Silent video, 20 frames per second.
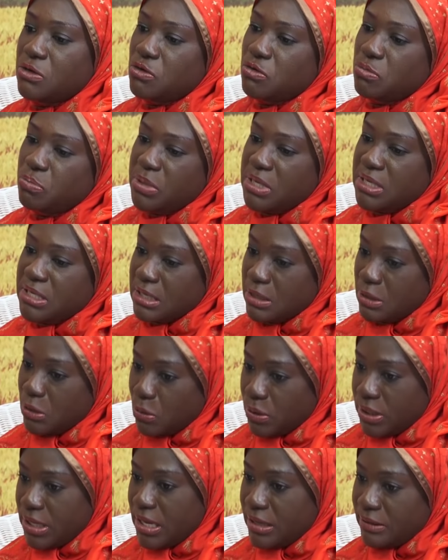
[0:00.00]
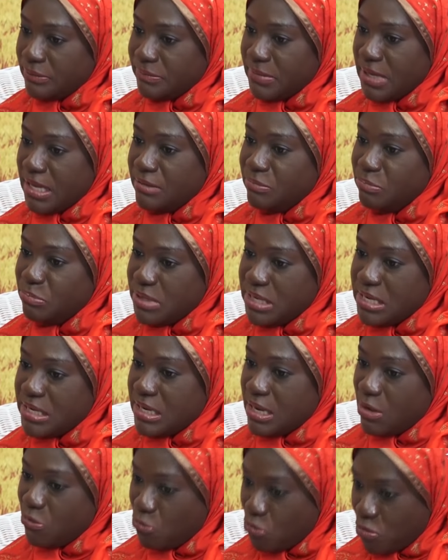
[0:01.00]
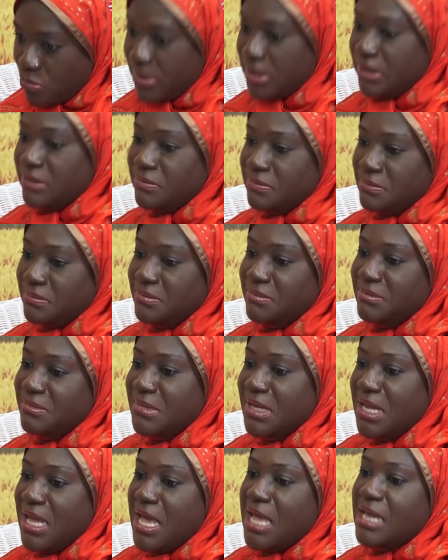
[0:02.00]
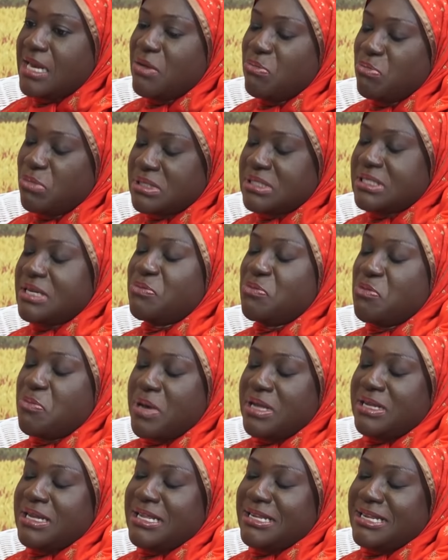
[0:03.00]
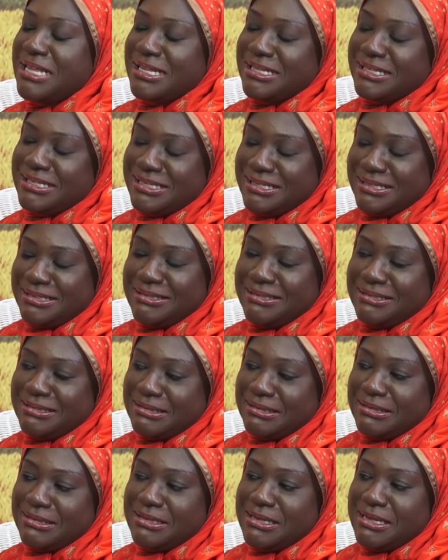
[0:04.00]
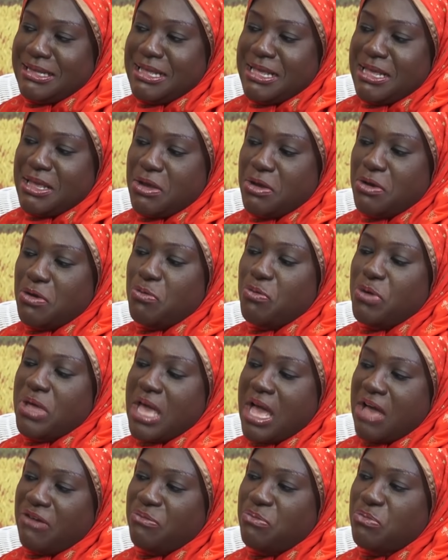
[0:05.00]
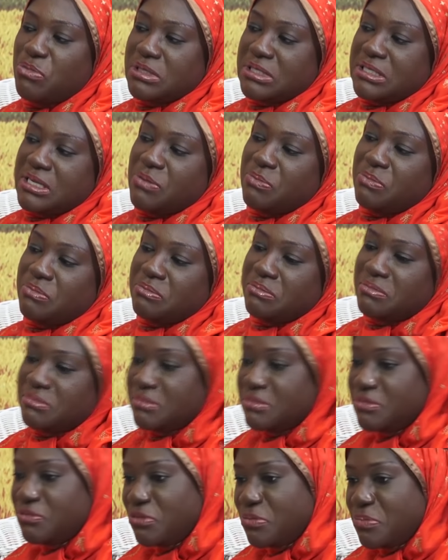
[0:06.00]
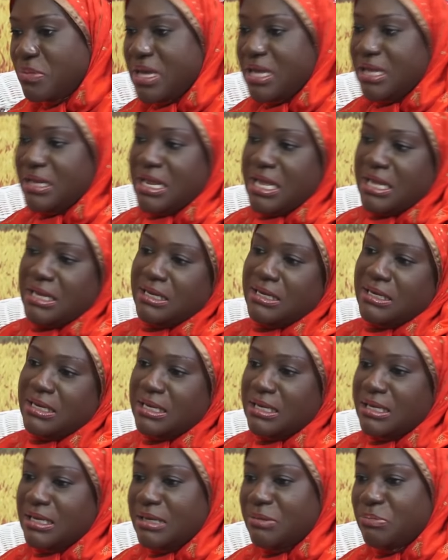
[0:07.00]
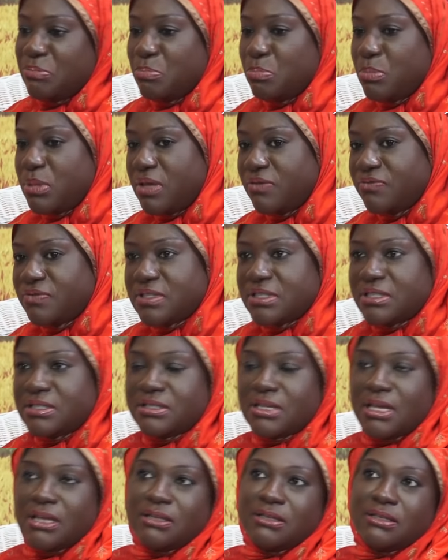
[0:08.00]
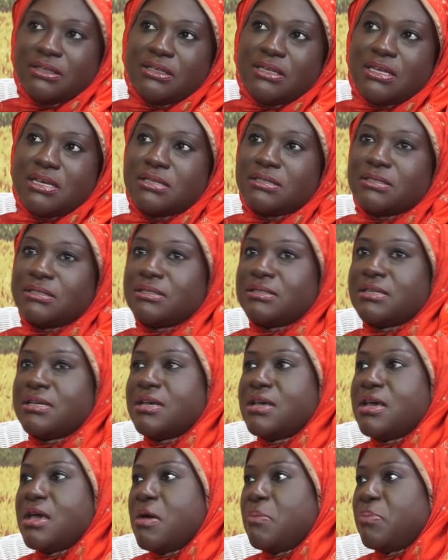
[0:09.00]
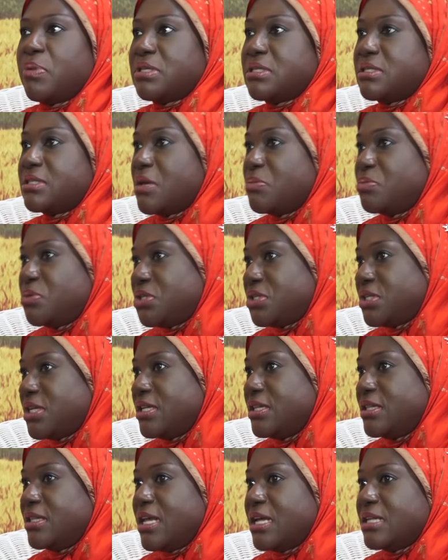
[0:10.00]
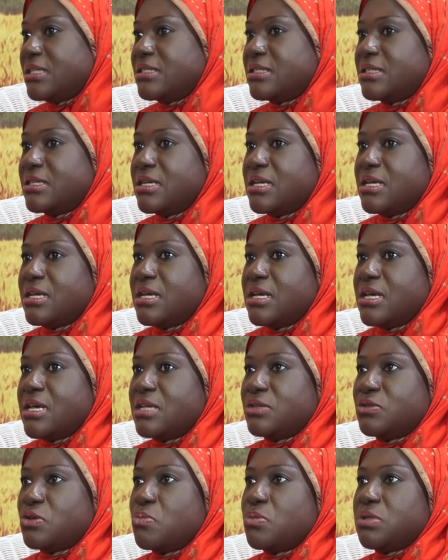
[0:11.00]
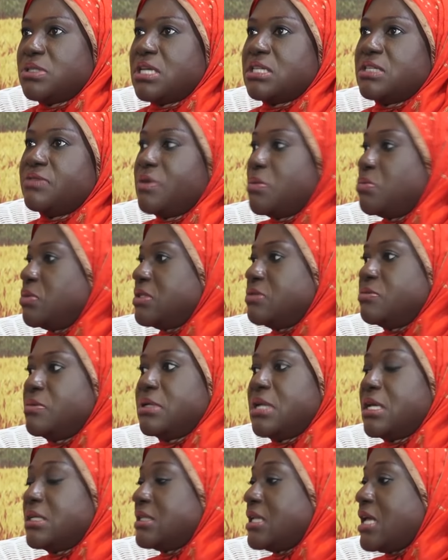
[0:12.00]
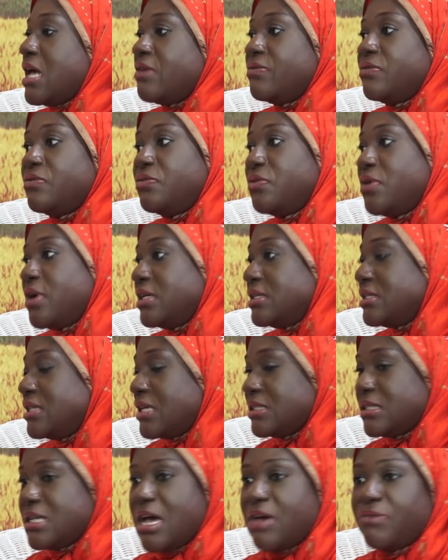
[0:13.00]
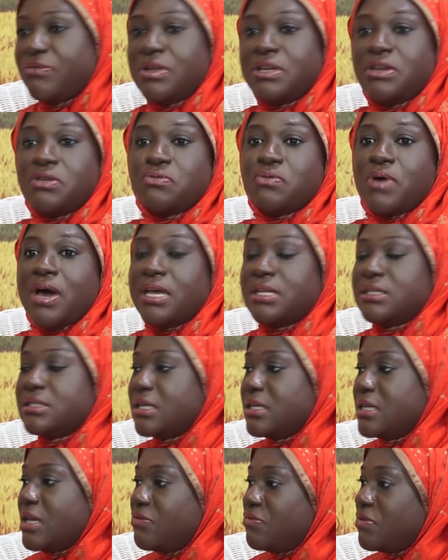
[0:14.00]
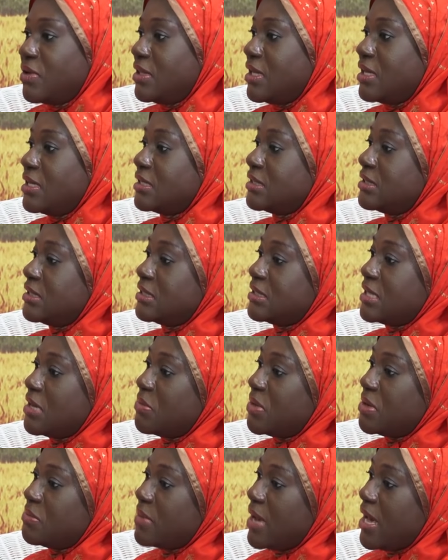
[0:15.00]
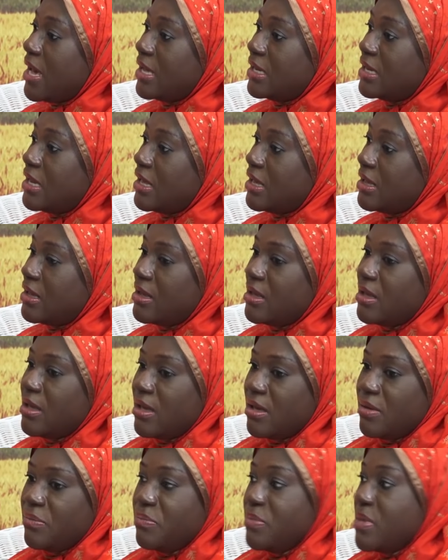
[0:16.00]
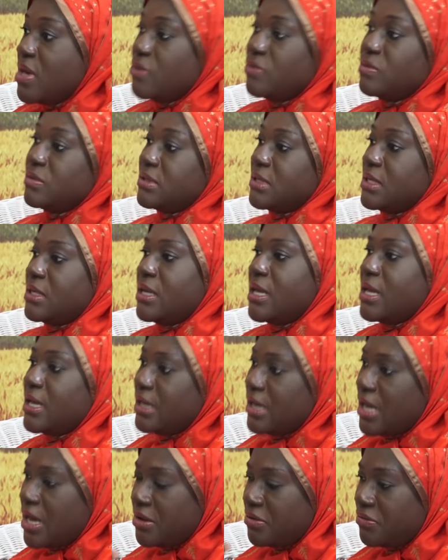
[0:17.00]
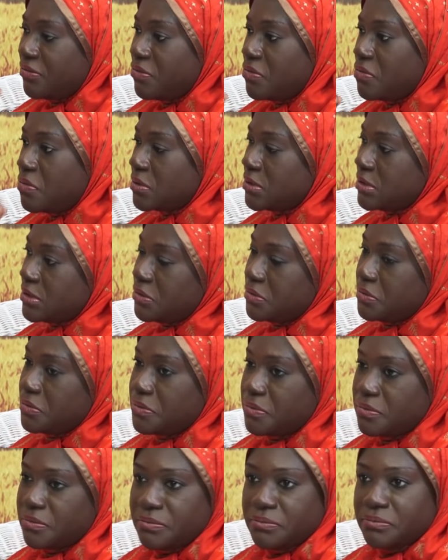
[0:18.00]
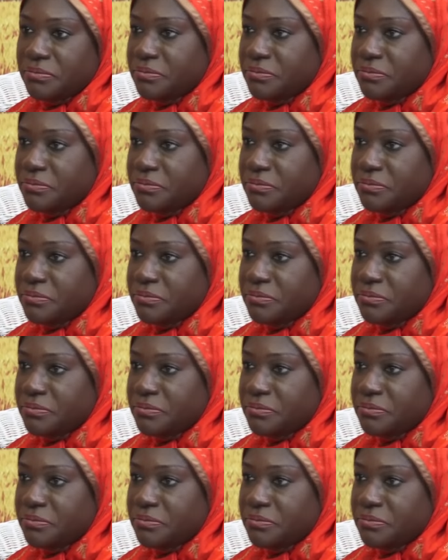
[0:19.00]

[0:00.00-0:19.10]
you being a lawyer and being a woman and a Muslim woman at that. Yes you know we have Muslim women and the myths and this perception that it's almost as if a Muslim woman doesn't have a voice, doesn't have any rights, and everything is determined by the males in her life. What's your